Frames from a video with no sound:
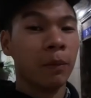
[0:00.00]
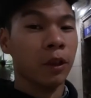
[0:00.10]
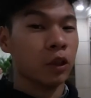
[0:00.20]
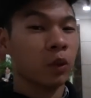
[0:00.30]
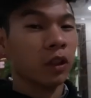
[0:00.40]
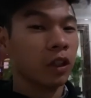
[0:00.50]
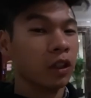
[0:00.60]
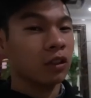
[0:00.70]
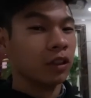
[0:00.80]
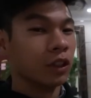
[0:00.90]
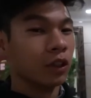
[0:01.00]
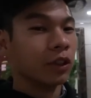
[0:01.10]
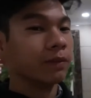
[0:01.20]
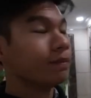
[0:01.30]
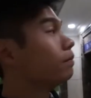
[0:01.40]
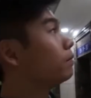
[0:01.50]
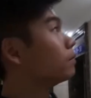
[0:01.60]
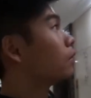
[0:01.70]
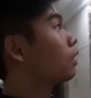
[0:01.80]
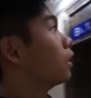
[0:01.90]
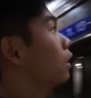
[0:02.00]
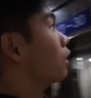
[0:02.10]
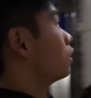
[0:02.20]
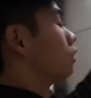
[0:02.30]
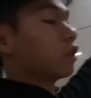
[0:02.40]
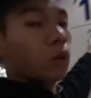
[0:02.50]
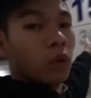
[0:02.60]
gonna let you in on a little secret. So